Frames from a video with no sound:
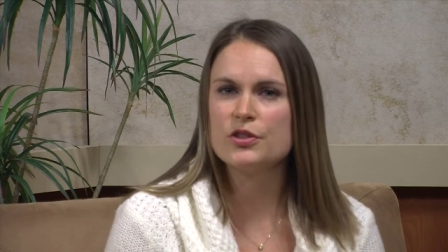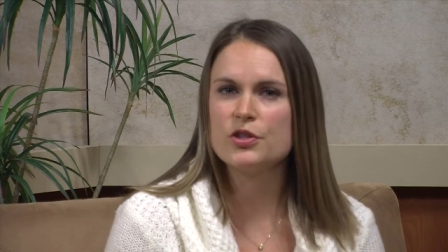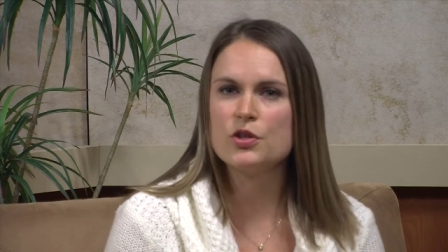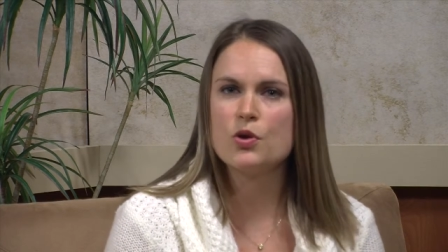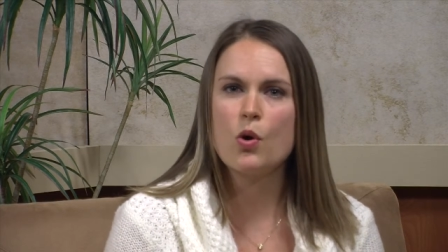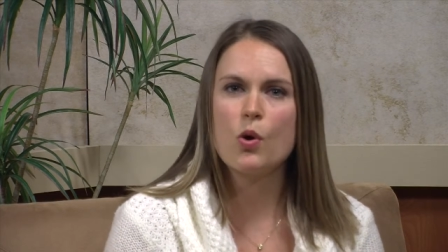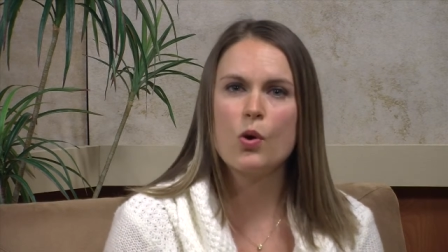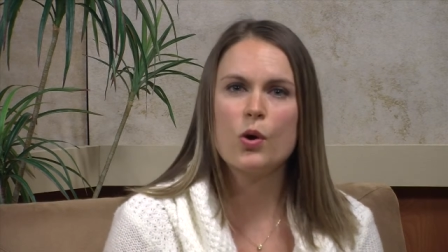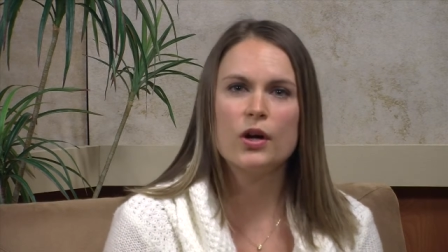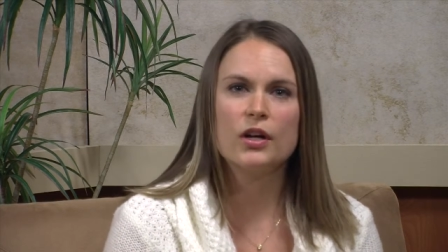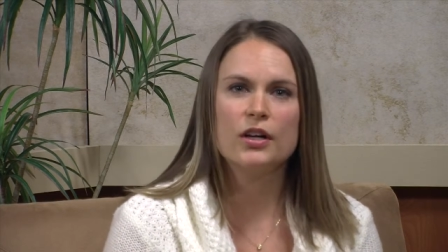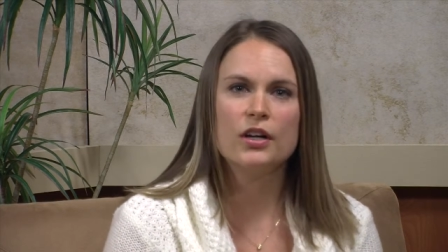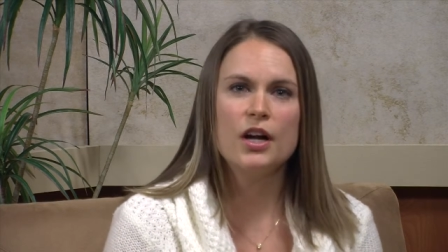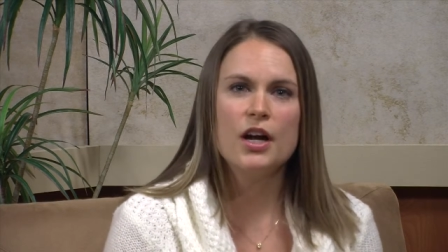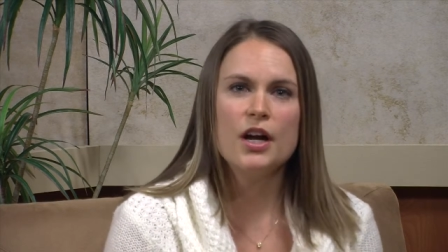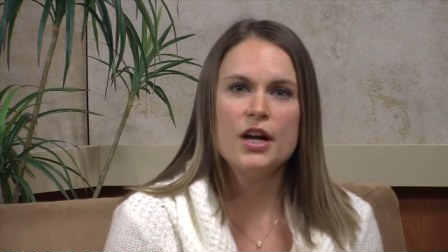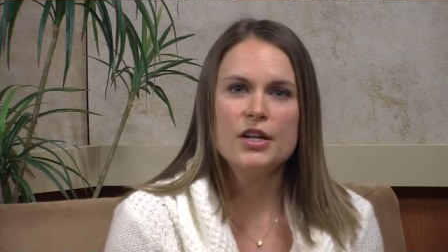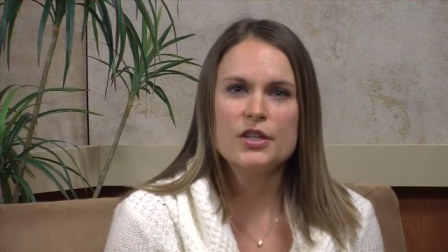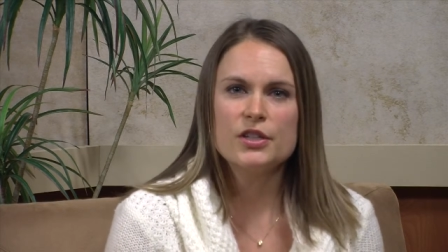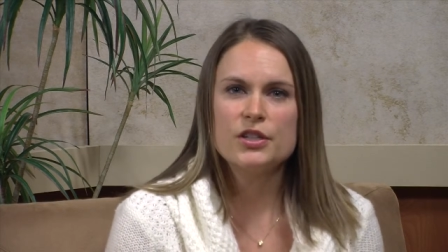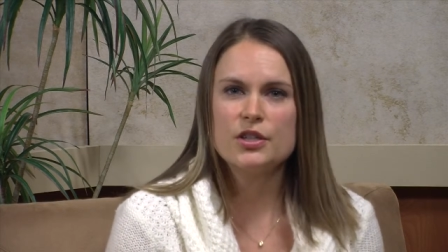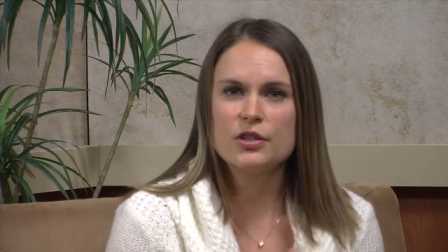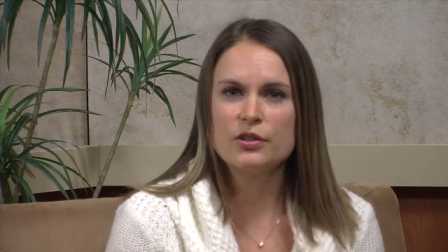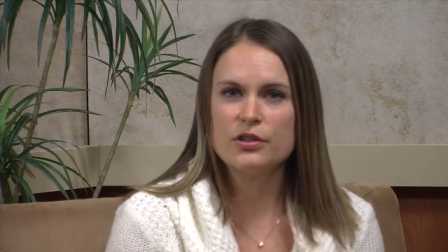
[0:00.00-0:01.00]
your
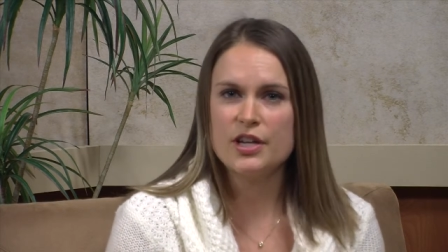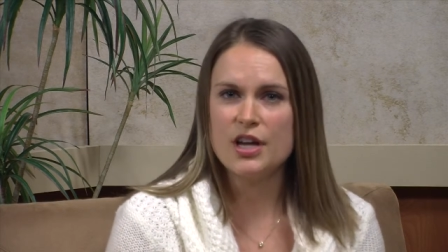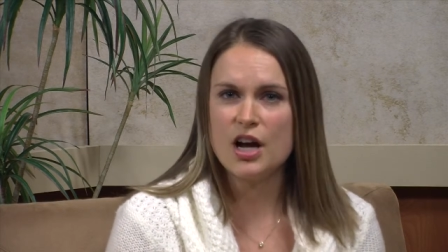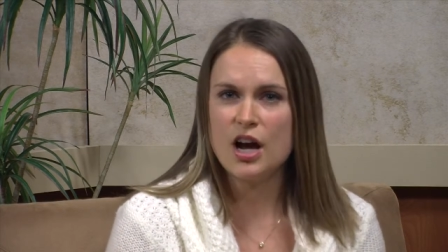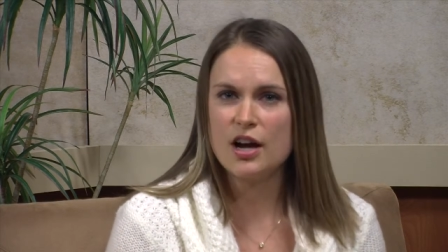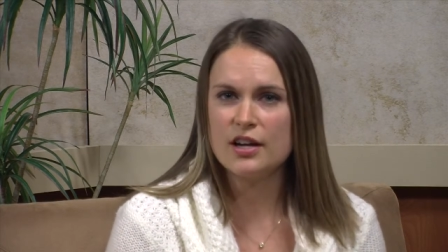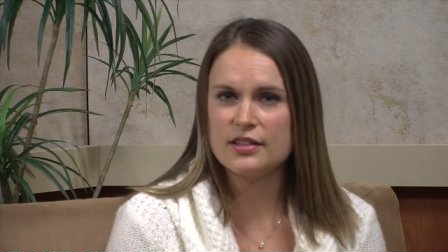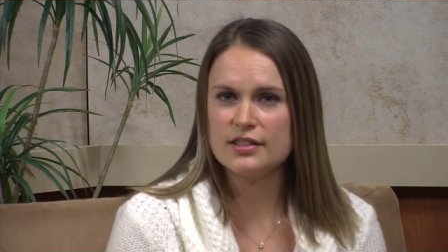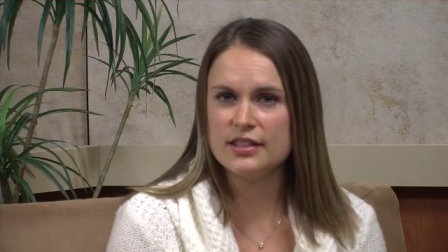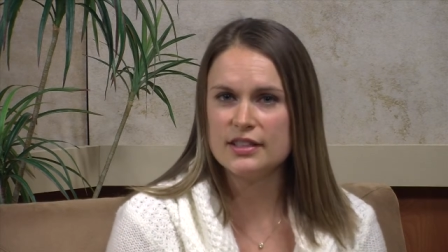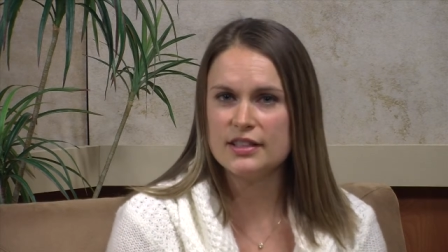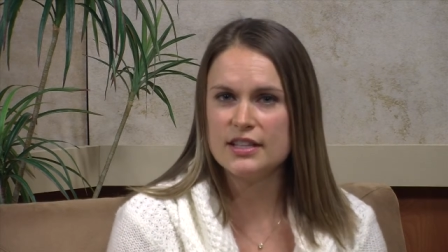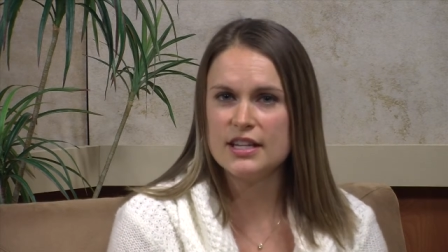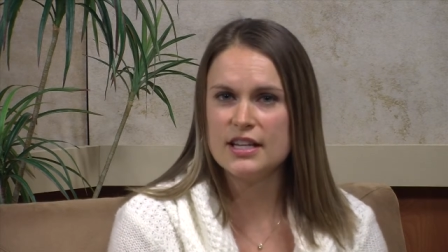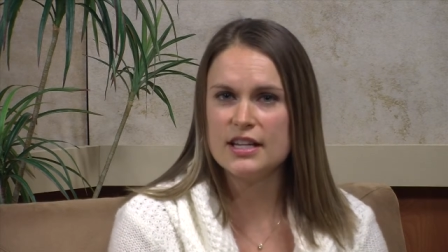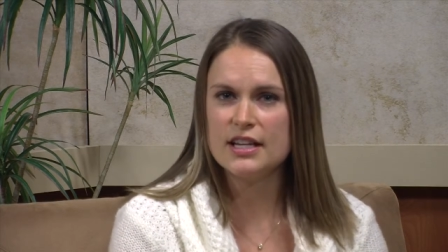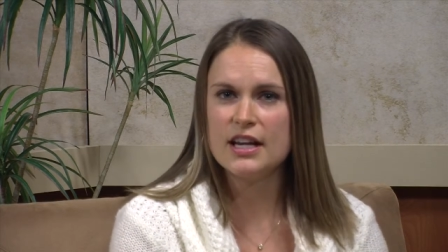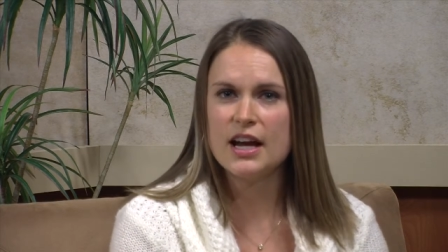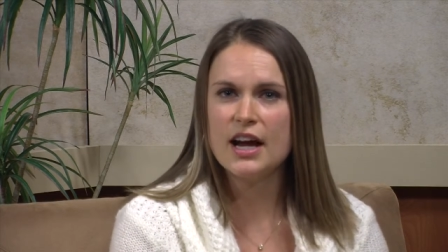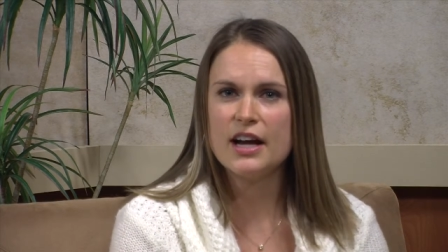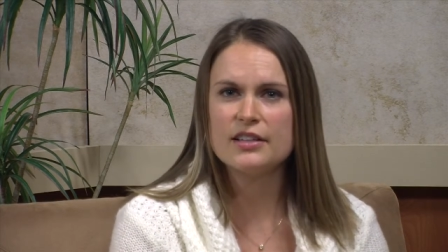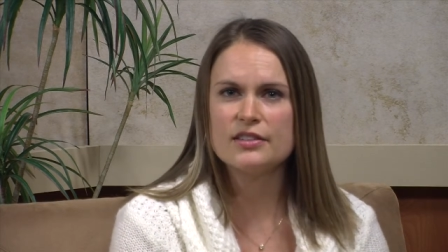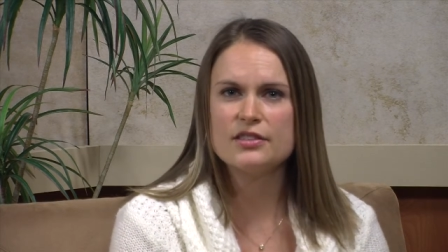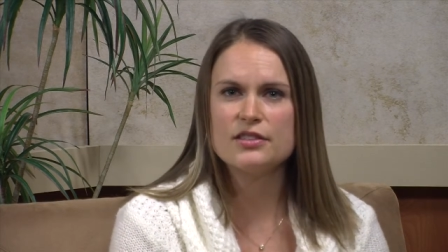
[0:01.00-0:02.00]

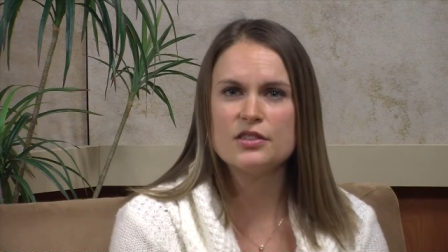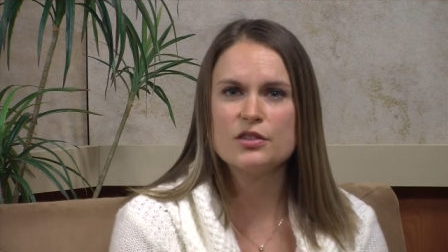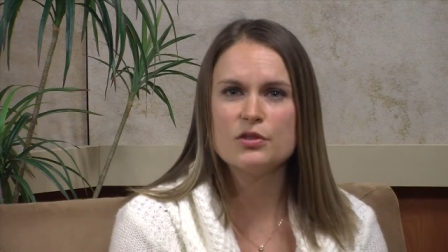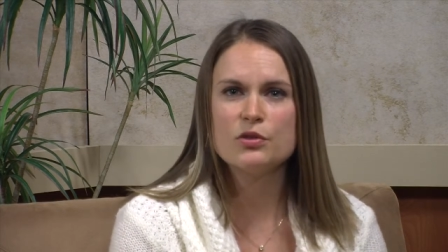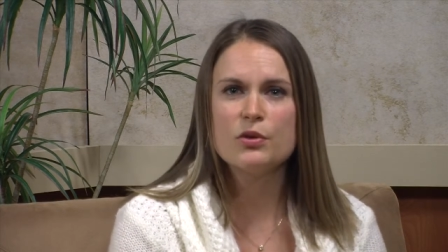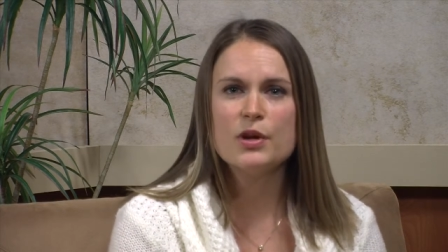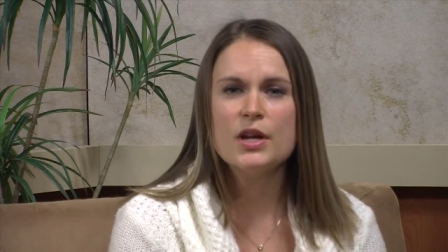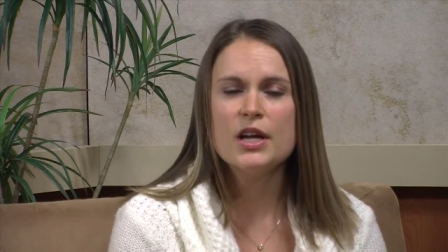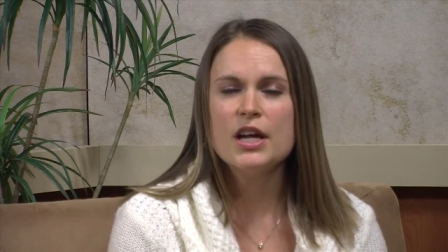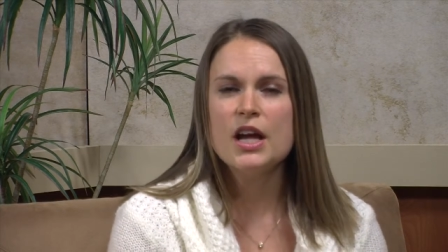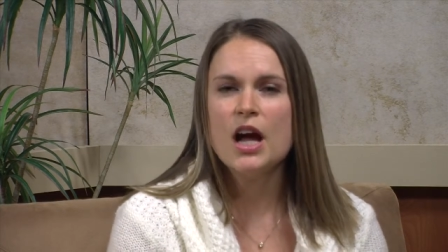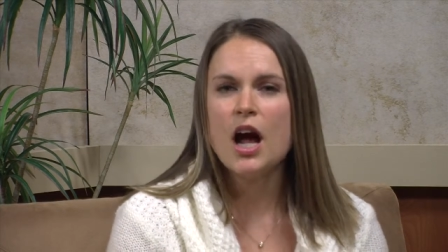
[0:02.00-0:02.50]
curiosity as to